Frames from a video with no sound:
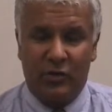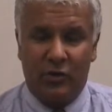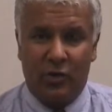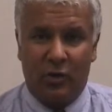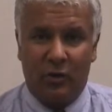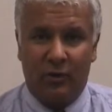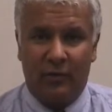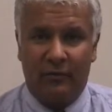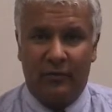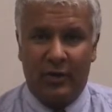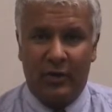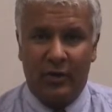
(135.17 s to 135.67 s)

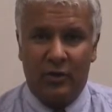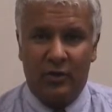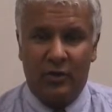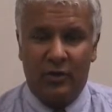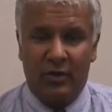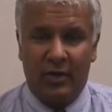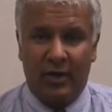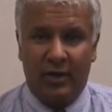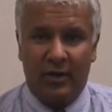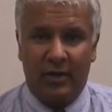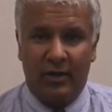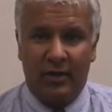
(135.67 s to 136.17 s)
stock for the New
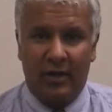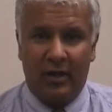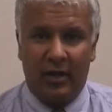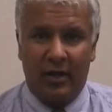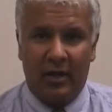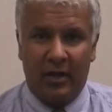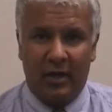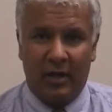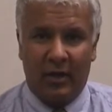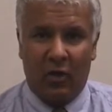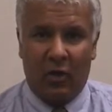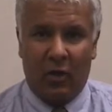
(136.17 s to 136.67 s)
Zealand
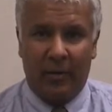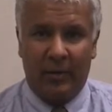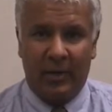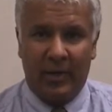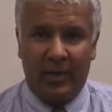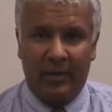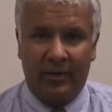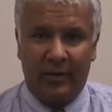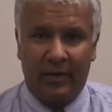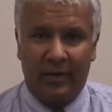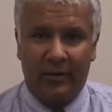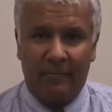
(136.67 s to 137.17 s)

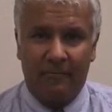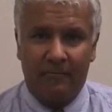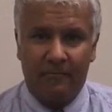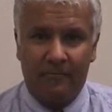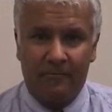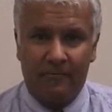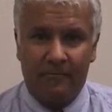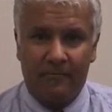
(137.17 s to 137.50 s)
economy out there.